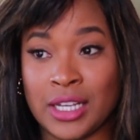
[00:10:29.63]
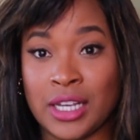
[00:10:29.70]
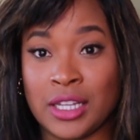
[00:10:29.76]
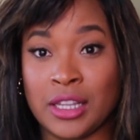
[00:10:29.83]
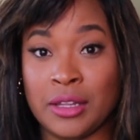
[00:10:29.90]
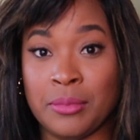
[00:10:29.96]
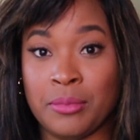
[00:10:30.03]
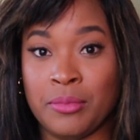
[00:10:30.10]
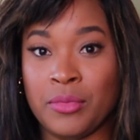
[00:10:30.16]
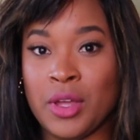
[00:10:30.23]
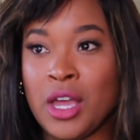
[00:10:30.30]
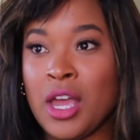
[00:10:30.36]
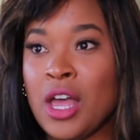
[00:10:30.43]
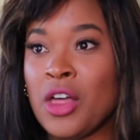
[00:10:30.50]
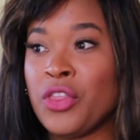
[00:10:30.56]
And
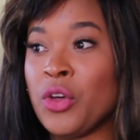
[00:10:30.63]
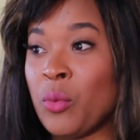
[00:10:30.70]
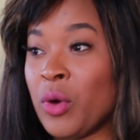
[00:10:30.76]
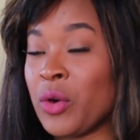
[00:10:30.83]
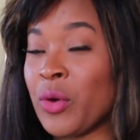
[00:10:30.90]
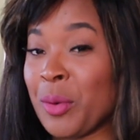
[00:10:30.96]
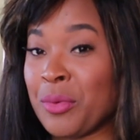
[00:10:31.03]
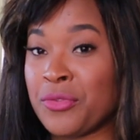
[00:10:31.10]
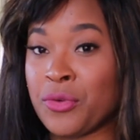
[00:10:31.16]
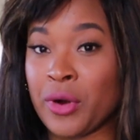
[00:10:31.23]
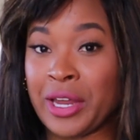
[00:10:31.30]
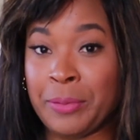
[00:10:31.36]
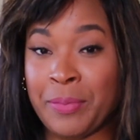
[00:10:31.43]
the one right before he